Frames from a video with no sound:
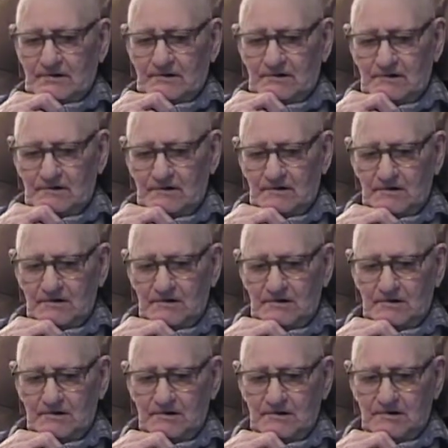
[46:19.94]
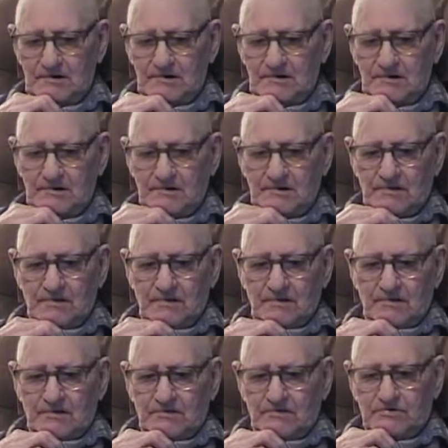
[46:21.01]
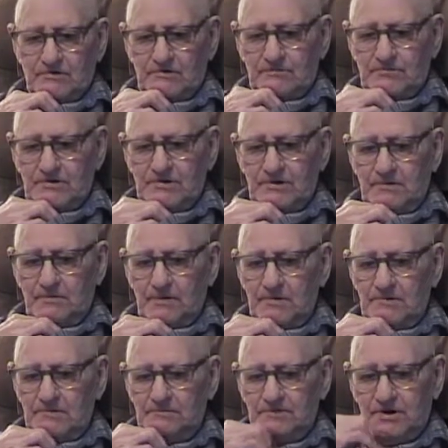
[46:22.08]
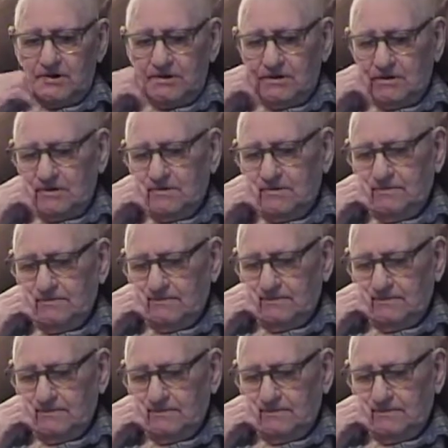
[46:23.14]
Well, they threw plenty of bombs, I guess.